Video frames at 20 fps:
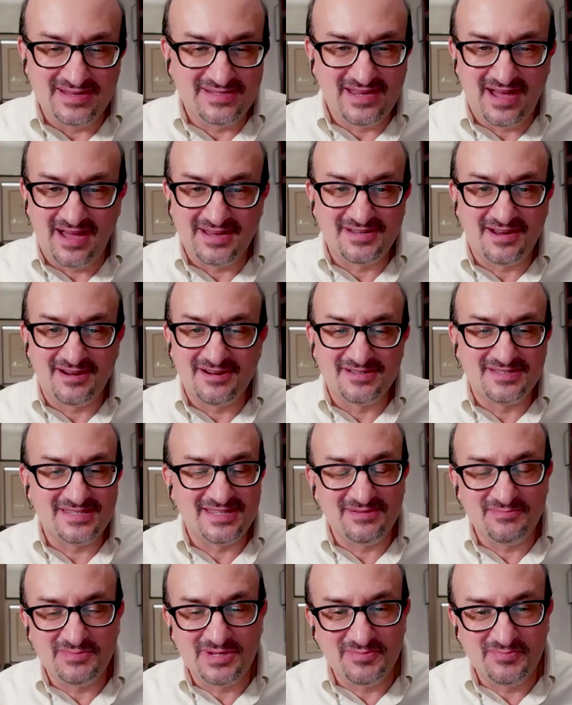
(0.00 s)
Tatars
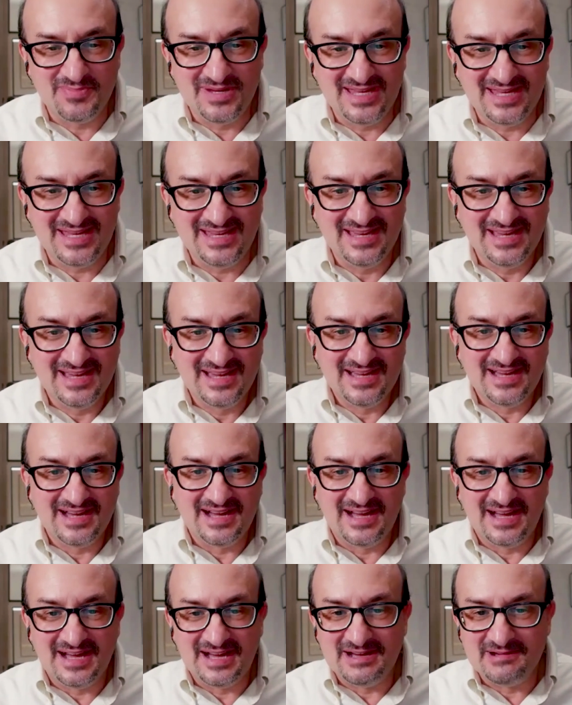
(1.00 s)
seem to be
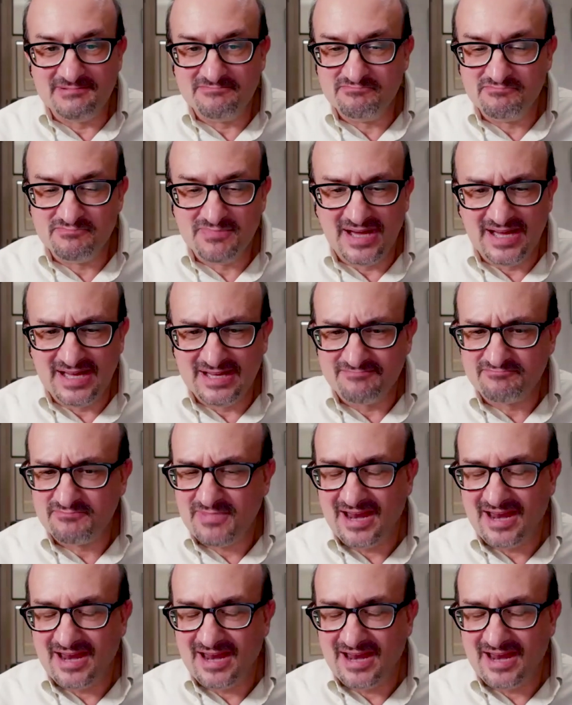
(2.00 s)
um, uh,